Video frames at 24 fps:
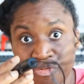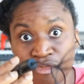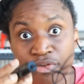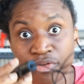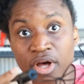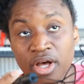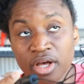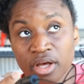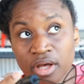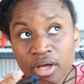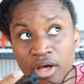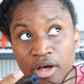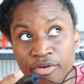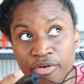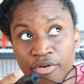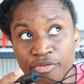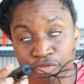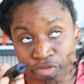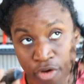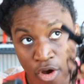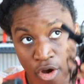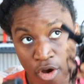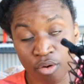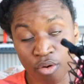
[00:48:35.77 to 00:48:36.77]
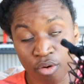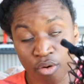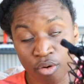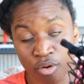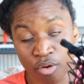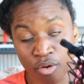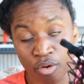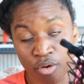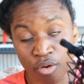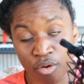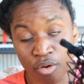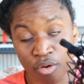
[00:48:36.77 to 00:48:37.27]
a phone,
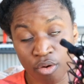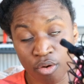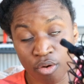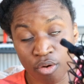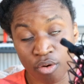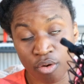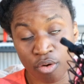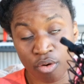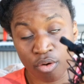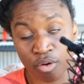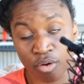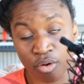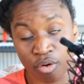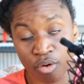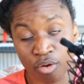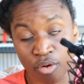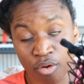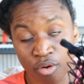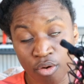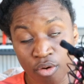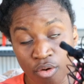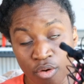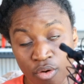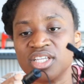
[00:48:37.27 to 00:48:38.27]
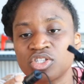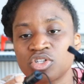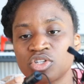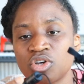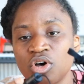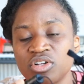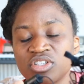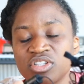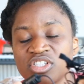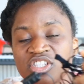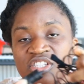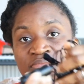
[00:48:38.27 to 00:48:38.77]
and you see it's
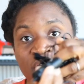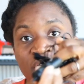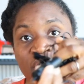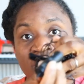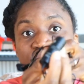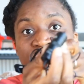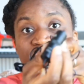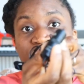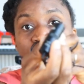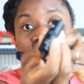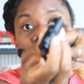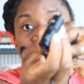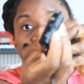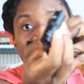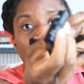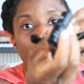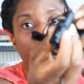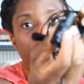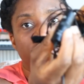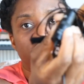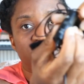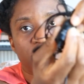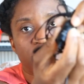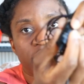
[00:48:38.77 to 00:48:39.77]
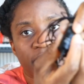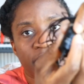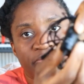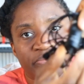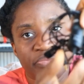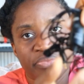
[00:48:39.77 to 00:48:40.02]
got smartphone option